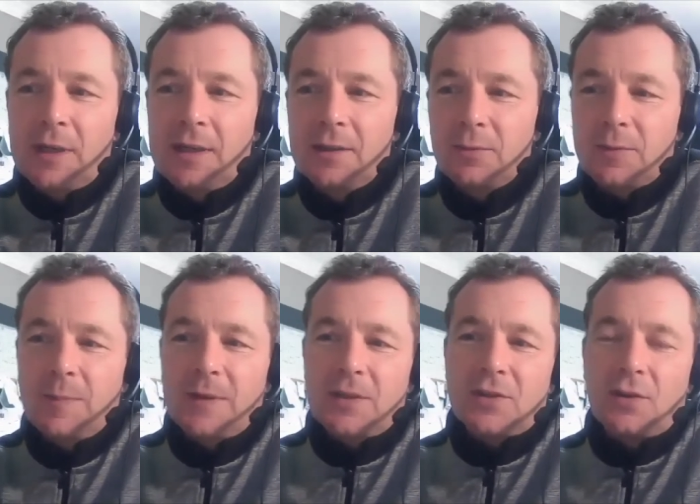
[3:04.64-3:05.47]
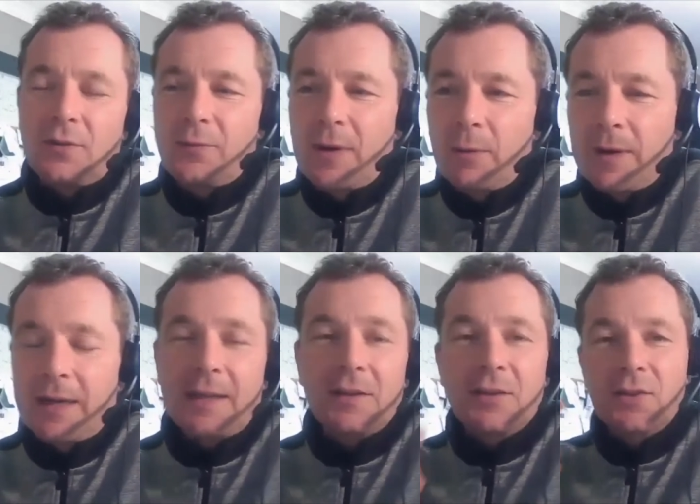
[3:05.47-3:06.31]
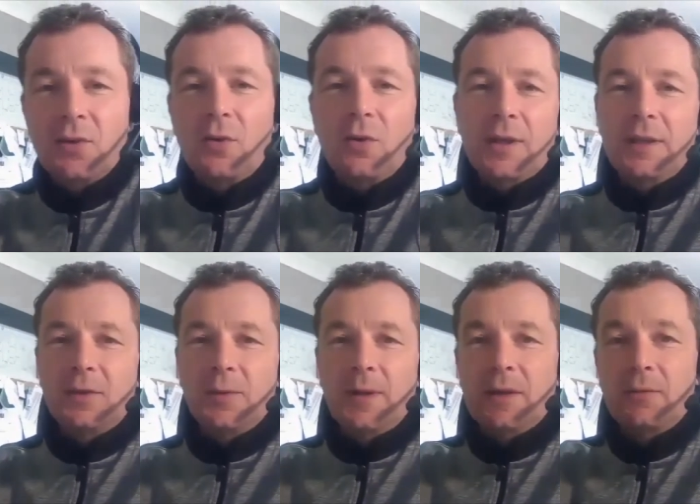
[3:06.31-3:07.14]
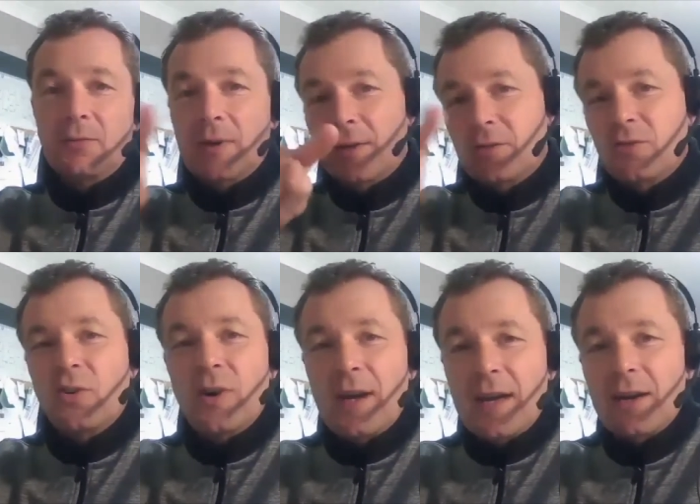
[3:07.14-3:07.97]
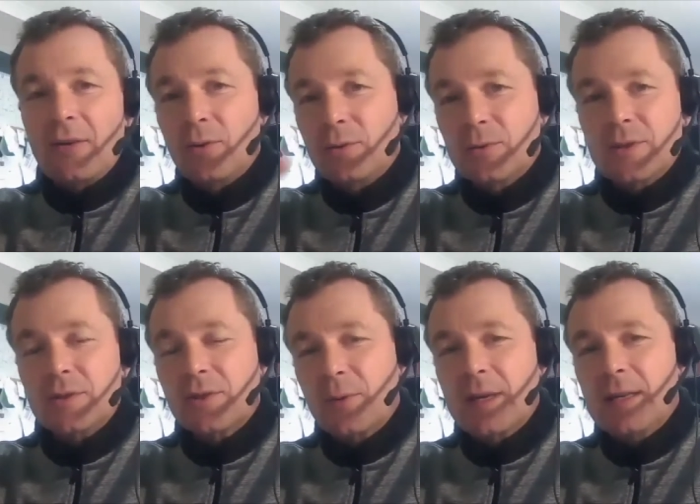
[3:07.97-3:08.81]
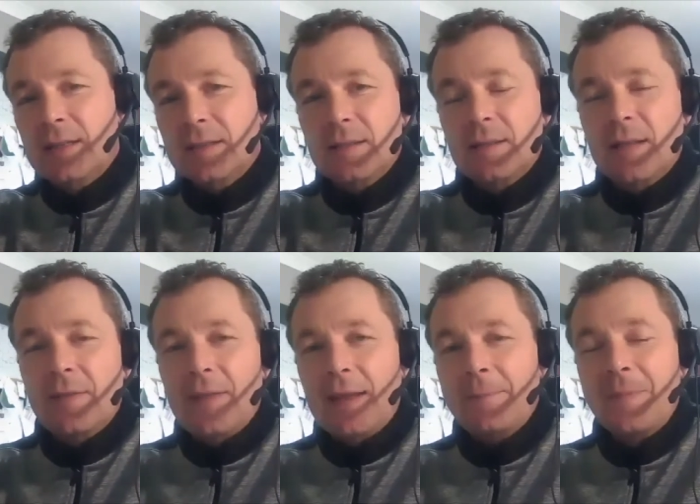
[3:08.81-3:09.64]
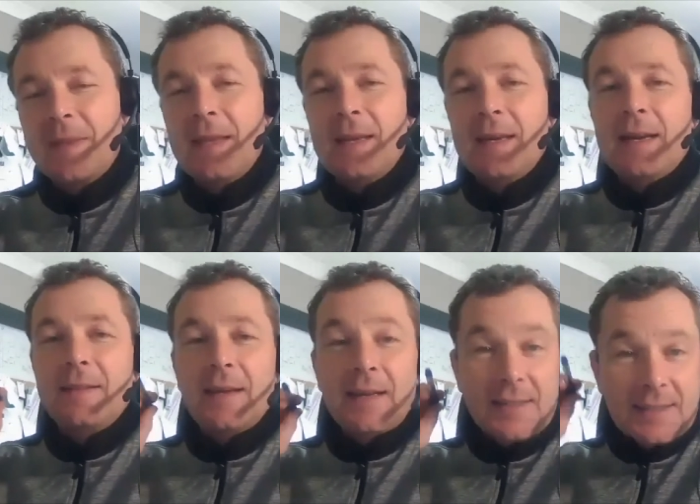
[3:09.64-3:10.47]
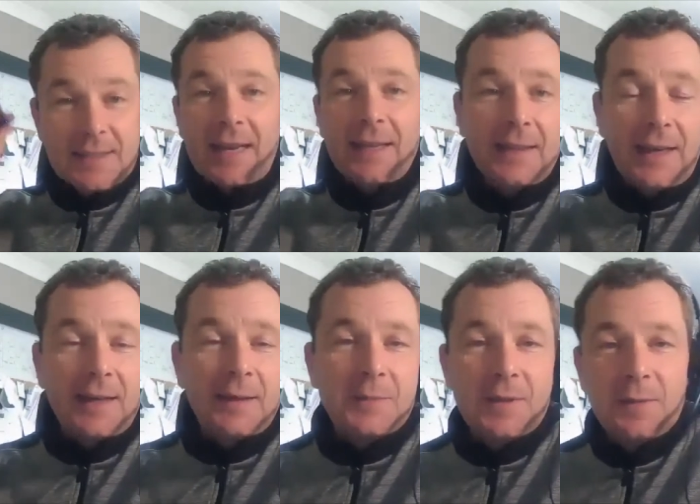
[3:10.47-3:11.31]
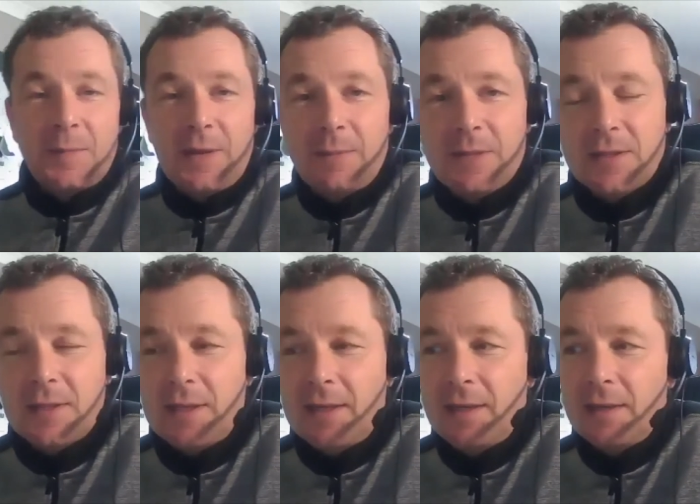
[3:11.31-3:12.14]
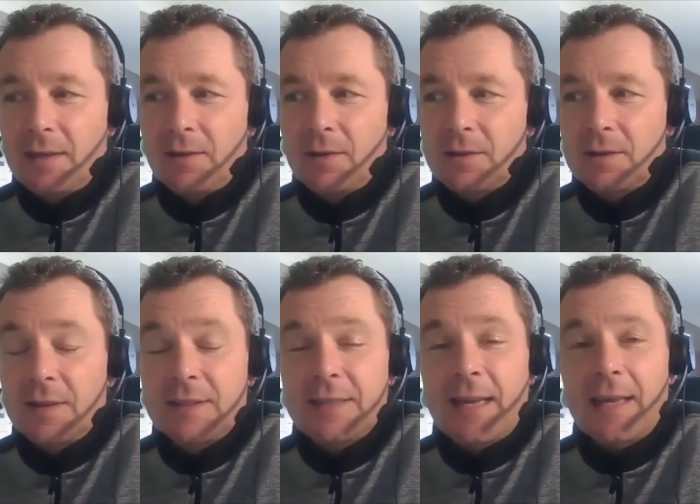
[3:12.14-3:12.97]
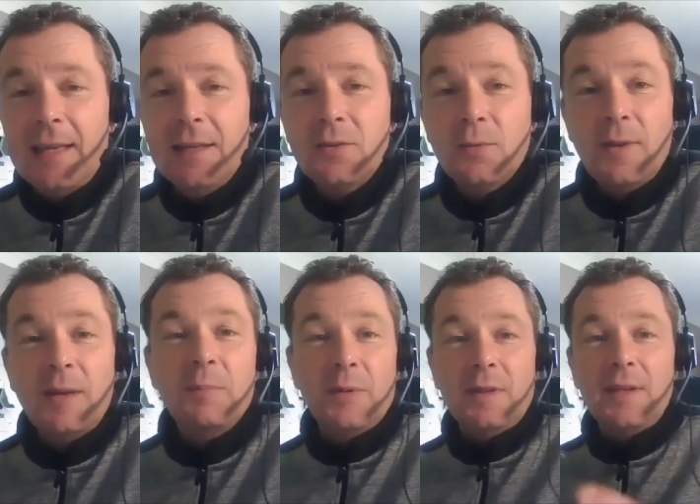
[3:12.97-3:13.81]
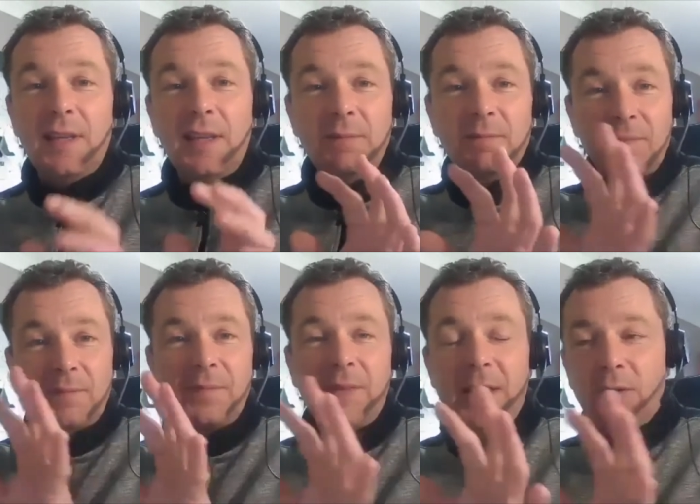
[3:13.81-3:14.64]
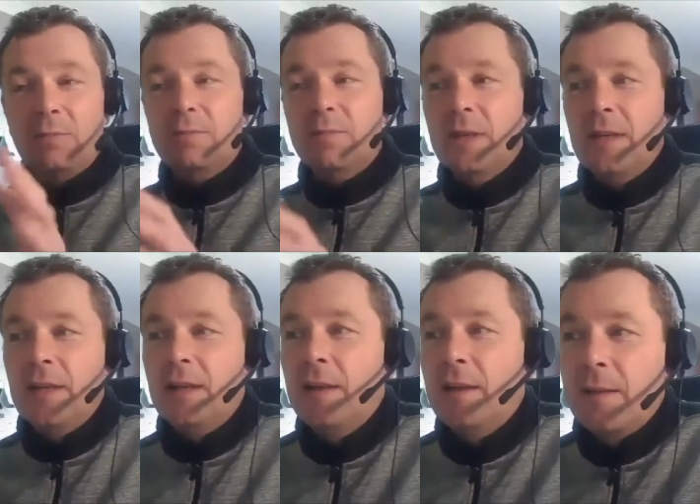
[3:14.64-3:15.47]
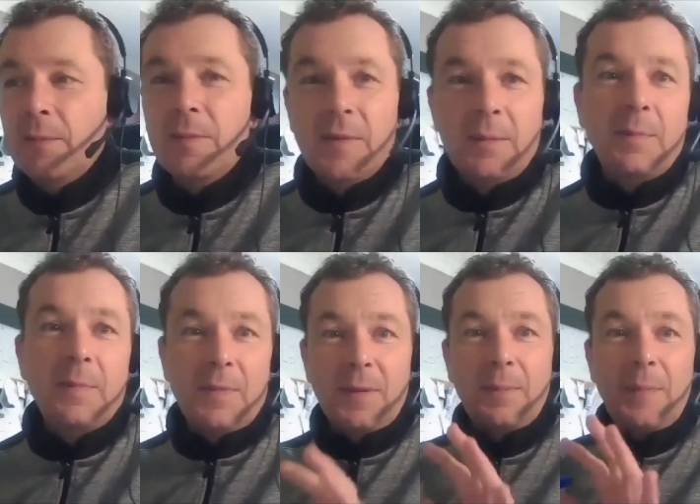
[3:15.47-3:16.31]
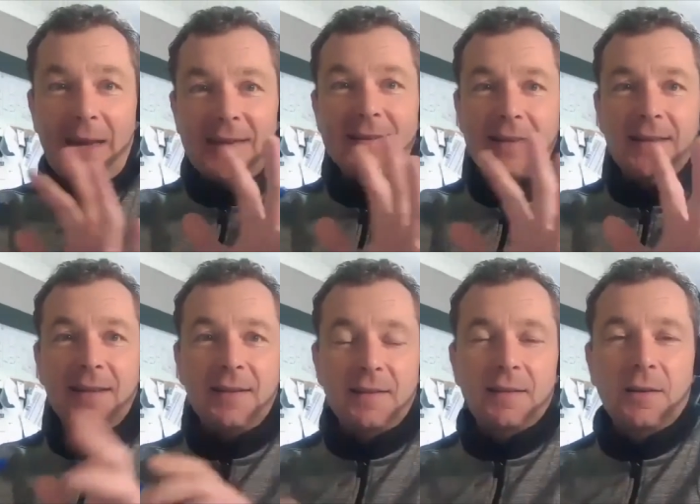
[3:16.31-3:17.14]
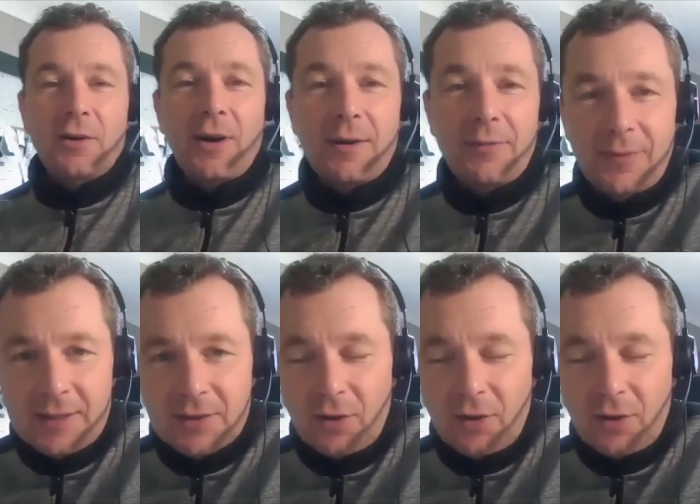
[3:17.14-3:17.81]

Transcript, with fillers: it into a bit of software where I can talk into it and, and draw arrows and squiggles and, and that. And then I send that up to the BBC, uh, to the techies, who then put the you know the the, the better graphics yeah.